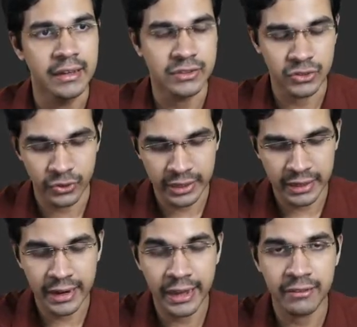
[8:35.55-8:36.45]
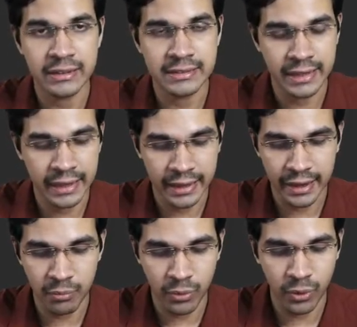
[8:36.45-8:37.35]
So here I will say
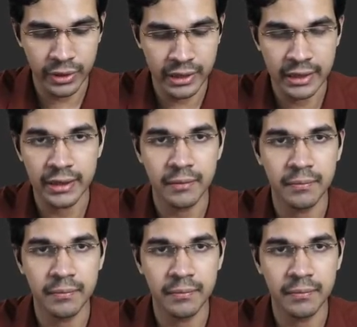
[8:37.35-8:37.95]
employee